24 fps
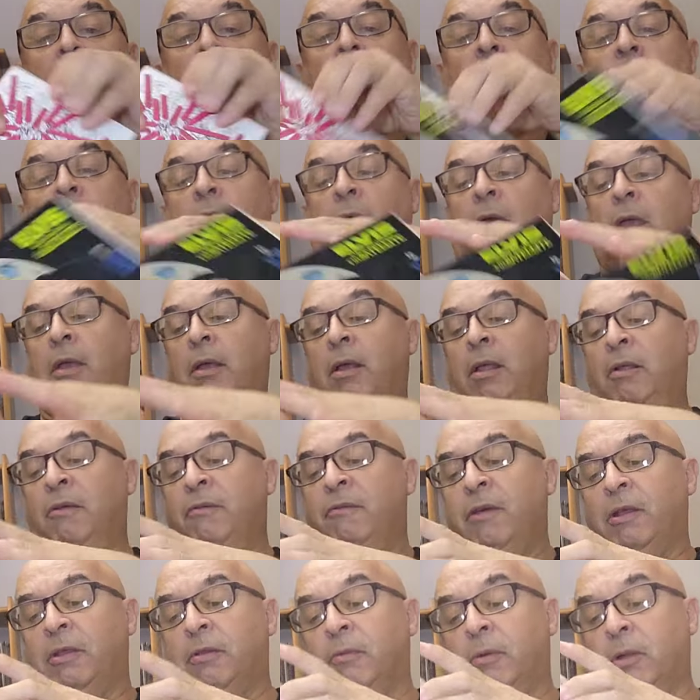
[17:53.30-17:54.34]
Okay, and in
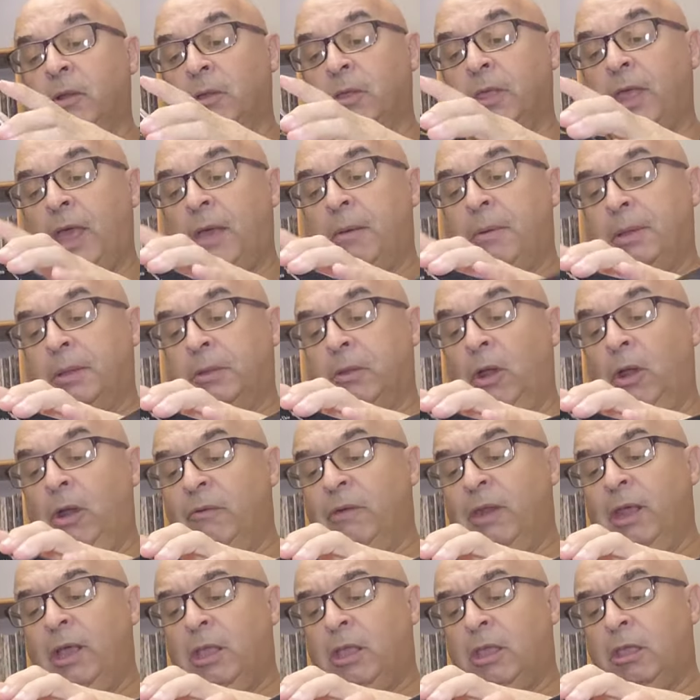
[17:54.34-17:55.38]
fact, what I was saying about
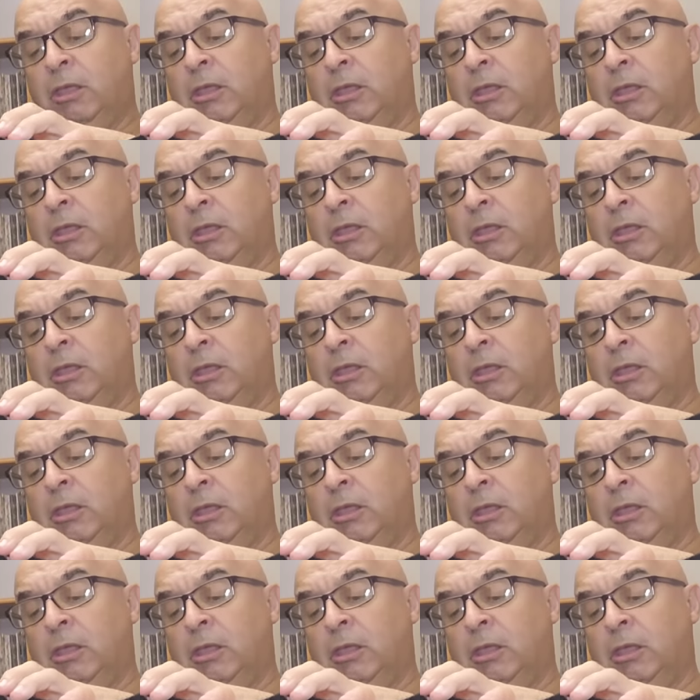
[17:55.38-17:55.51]
Dynaflex,